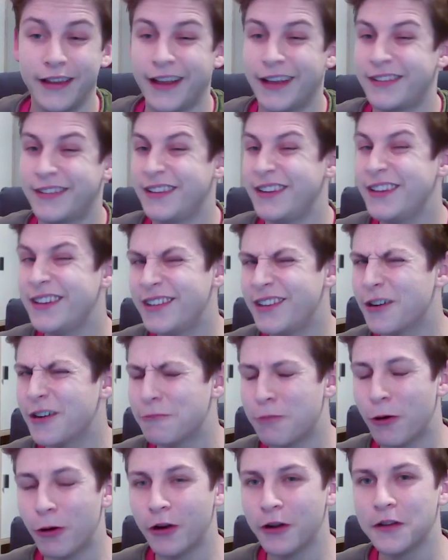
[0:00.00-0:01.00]
a nice and easy
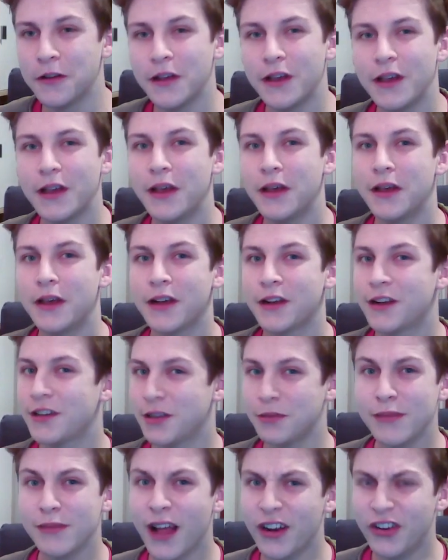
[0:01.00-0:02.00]
opponent,
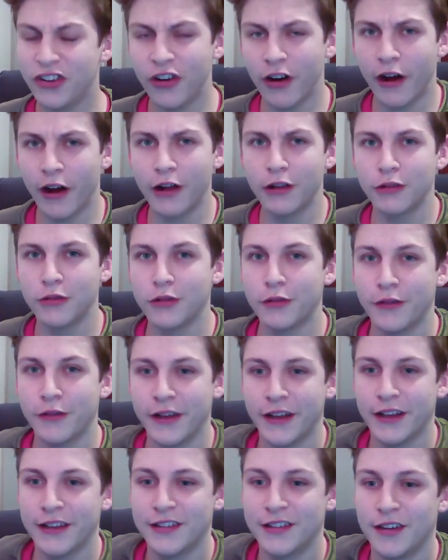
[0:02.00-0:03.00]
because I'm not sure how to do
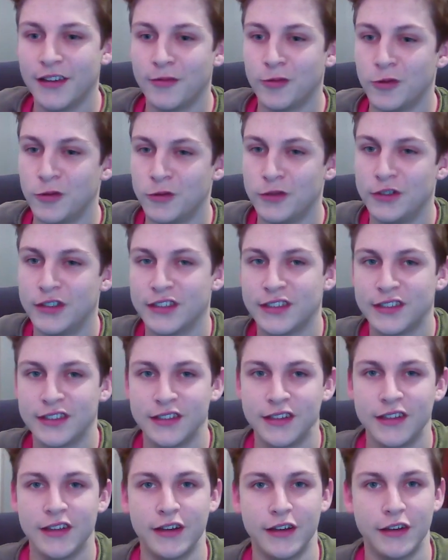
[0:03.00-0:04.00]
it against someone who
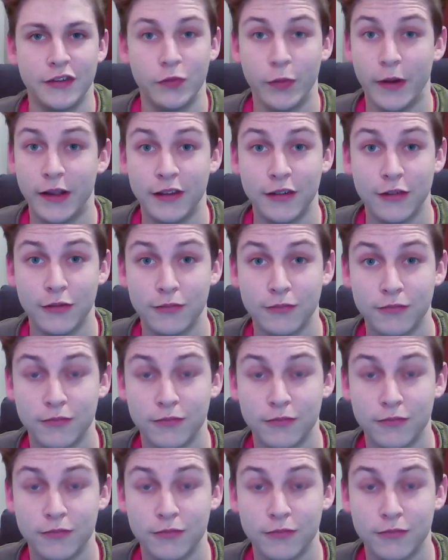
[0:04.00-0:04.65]
just uh, sweats.